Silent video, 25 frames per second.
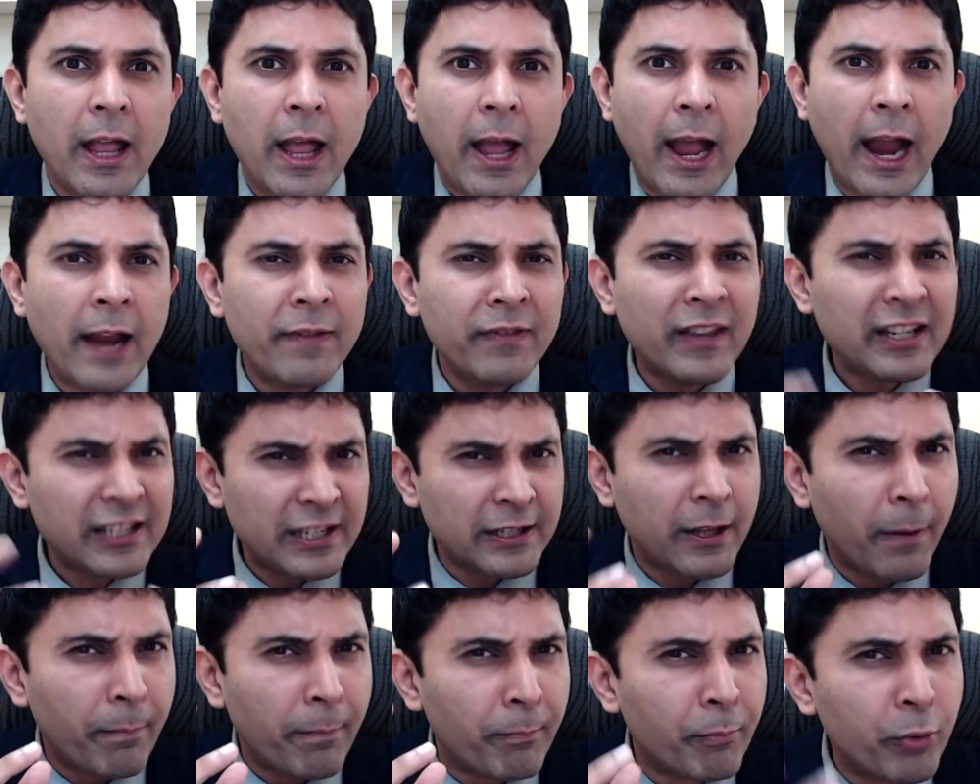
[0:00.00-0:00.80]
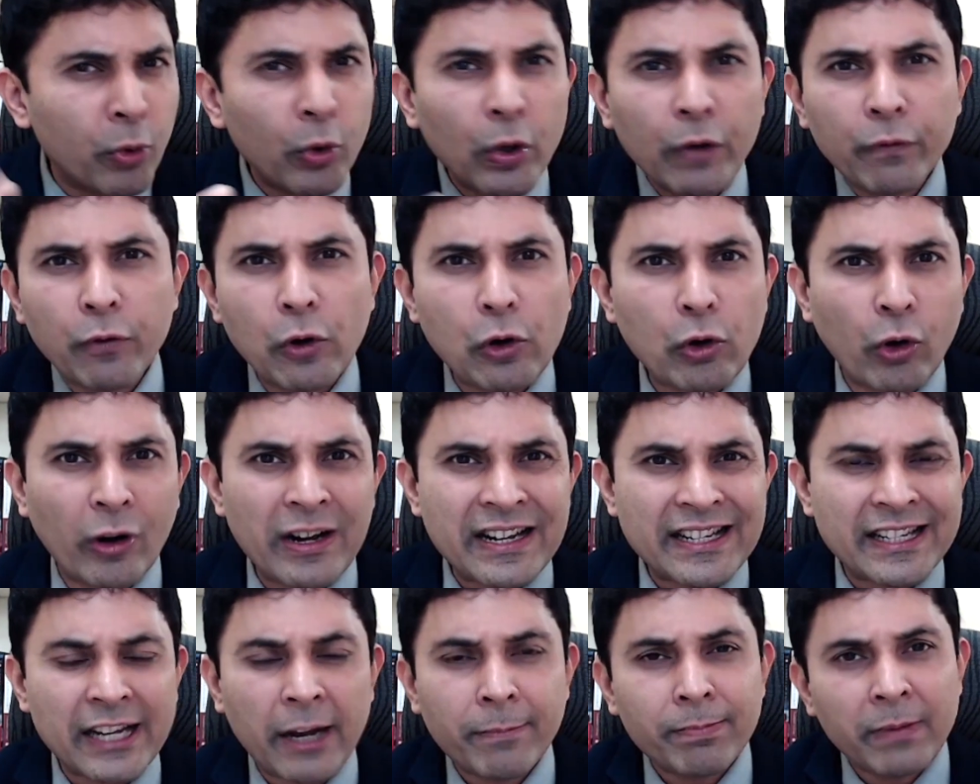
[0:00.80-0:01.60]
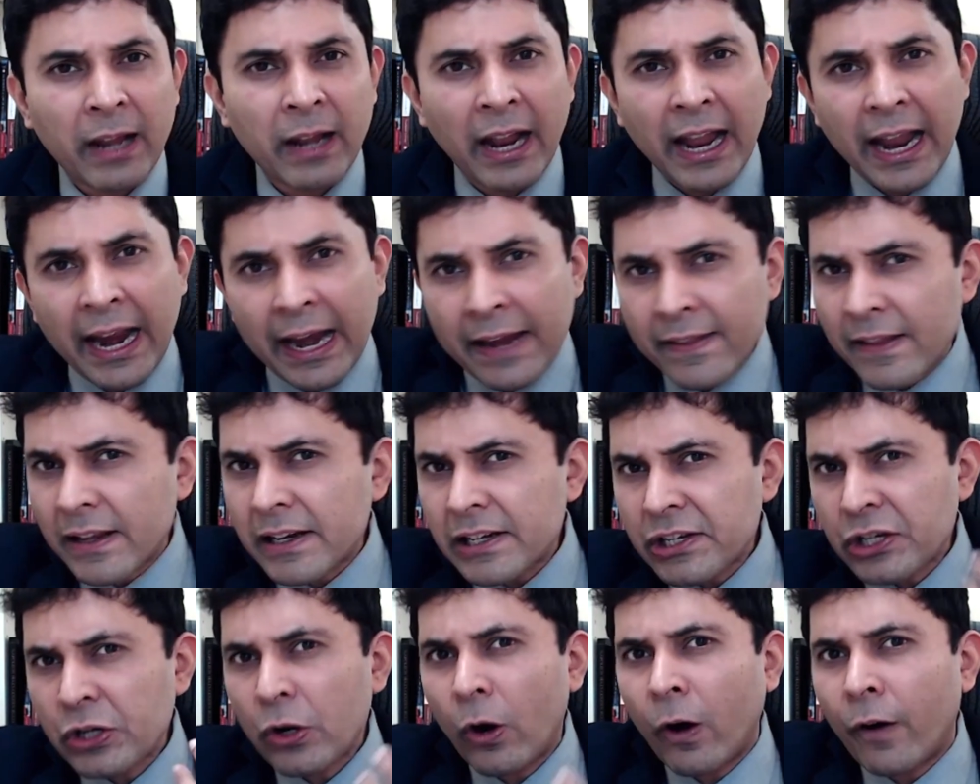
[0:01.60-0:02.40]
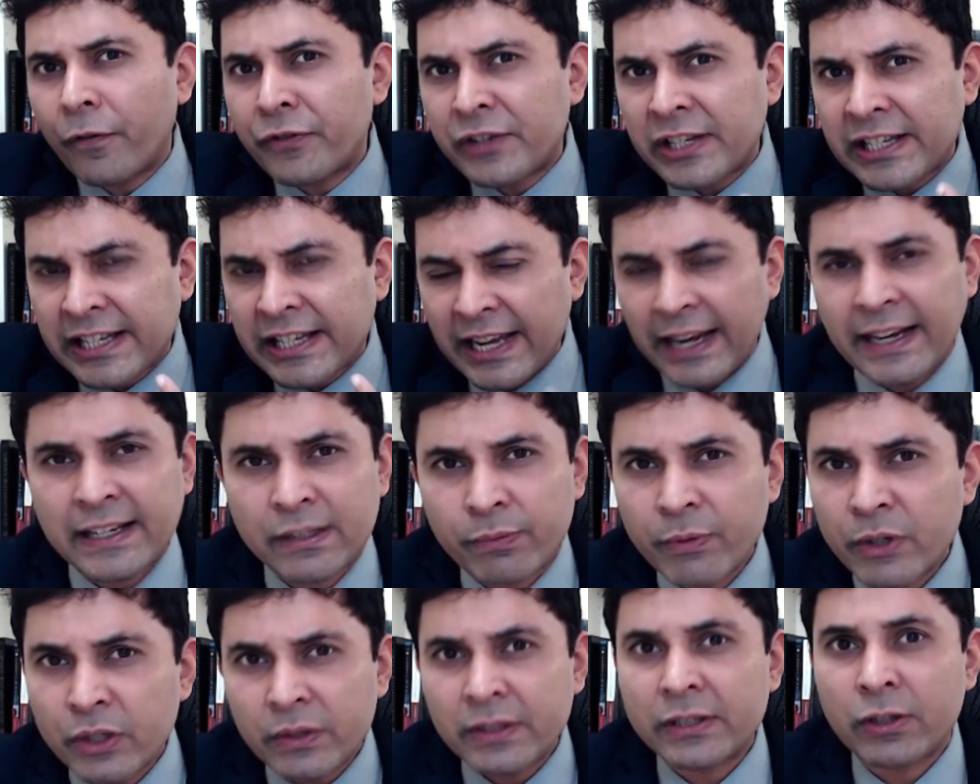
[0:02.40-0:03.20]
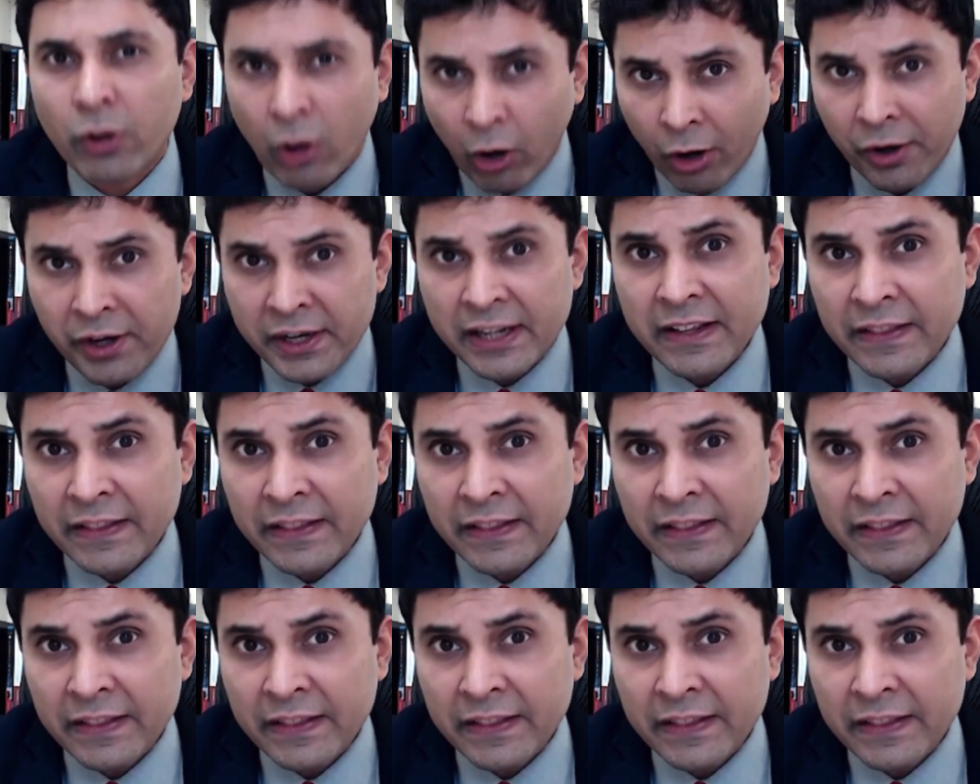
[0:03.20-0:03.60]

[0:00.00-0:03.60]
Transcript: And this is a beautiful concept, the energy of sex which is already